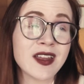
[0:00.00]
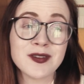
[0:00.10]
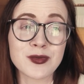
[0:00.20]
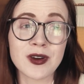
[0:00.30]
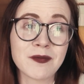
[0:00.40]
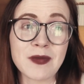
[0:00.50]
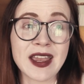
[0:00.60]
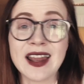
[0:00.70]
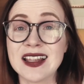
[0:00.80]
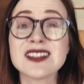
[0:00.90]
Edinburgh,
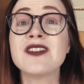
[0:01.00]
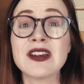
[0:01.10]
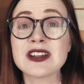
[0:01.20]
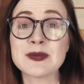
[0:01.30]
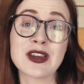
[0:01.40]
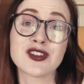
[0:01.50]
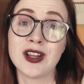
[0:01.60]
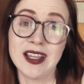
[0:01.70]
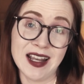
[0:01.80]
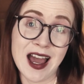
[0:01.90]
again, is very
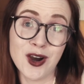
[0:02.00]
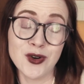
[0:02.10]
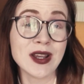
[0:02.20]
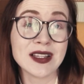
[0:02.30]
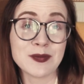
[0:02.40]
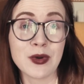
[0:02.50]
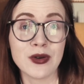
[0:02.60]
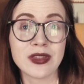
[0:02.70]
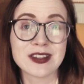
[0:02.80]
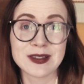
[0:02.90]
special in how it's
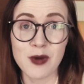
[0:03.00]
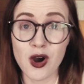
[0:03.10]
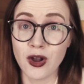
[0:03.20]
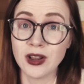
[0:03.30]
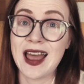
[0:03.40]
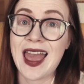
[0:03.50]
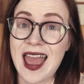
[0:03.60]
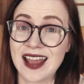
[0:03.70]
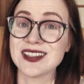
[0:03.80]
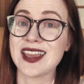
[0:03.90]
both small
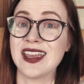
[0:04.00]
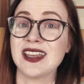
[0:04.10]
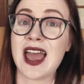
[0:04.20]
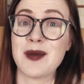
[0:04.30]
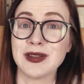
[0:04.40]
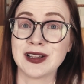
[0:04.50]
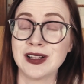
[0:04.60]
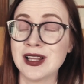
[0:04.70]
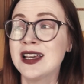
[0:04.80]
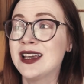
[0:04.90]
and a
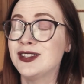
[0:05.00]
capital.